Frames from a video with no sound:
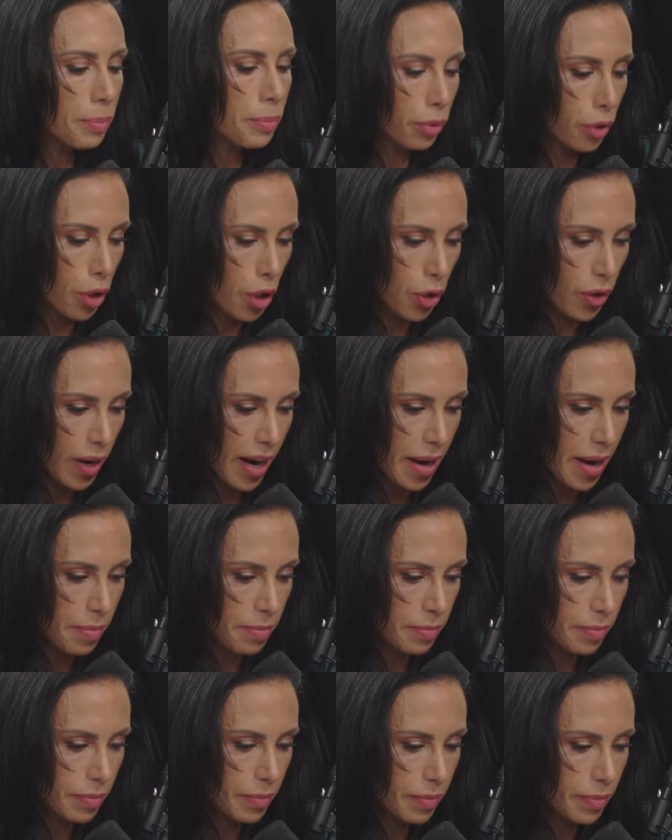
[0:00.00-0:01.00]

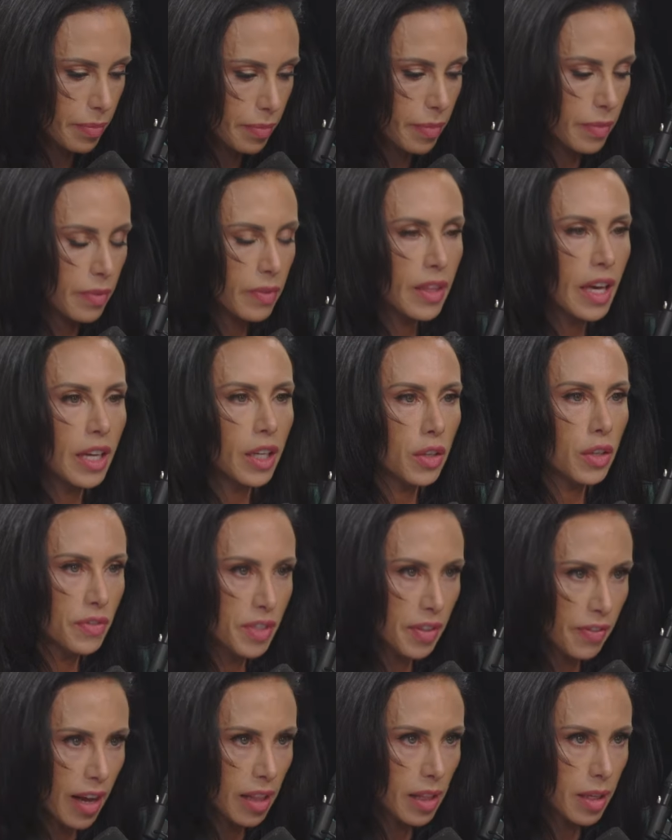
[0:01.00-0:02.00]
program that you've
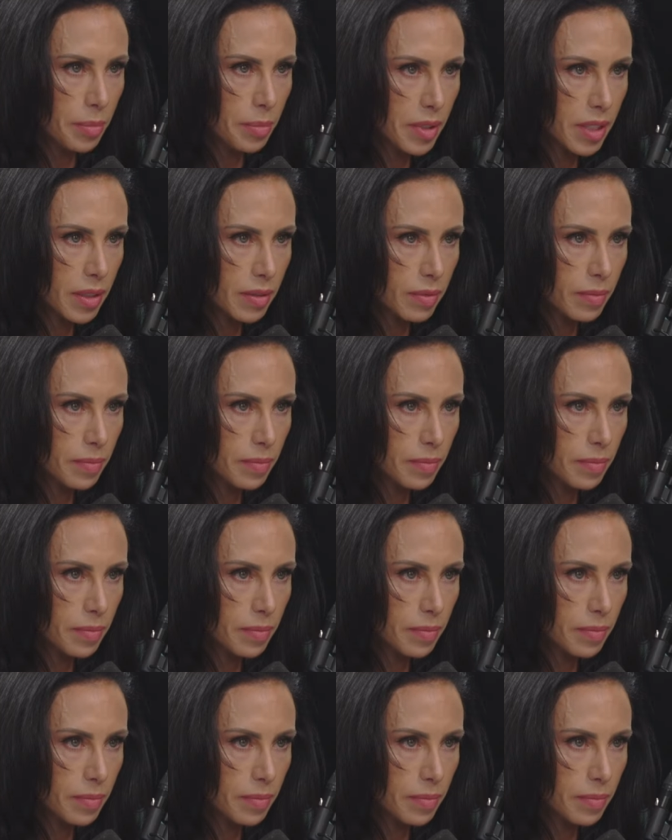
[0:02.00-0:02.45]
developed?